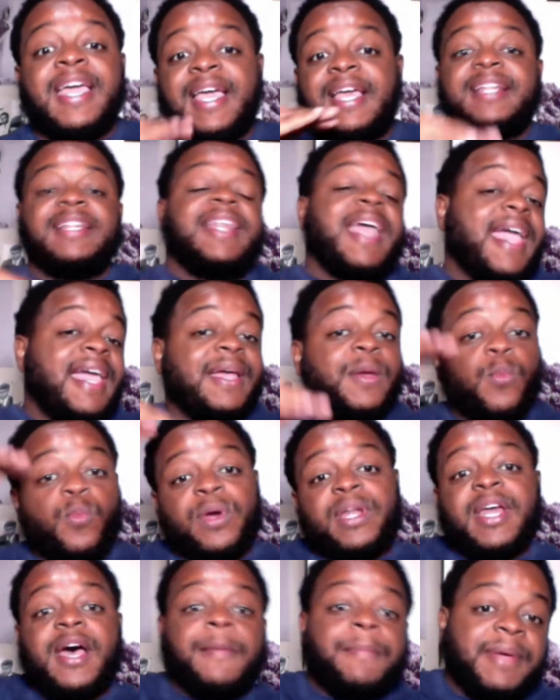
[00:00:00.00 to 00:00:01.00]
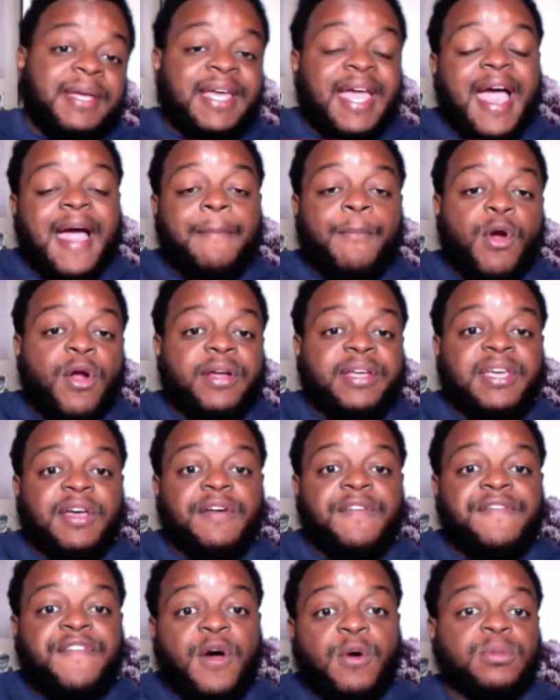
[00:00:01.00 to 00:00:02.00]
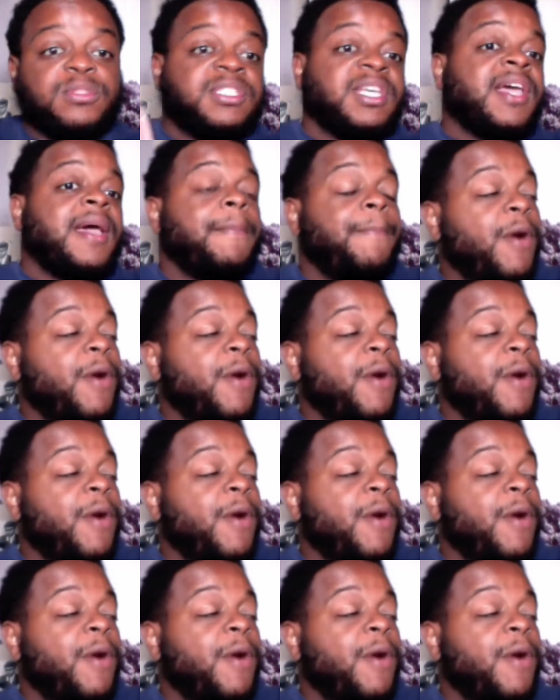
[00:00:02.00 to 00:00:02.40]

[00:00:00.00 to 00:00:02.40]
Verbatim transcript: and they went up and got Markelle Fultz.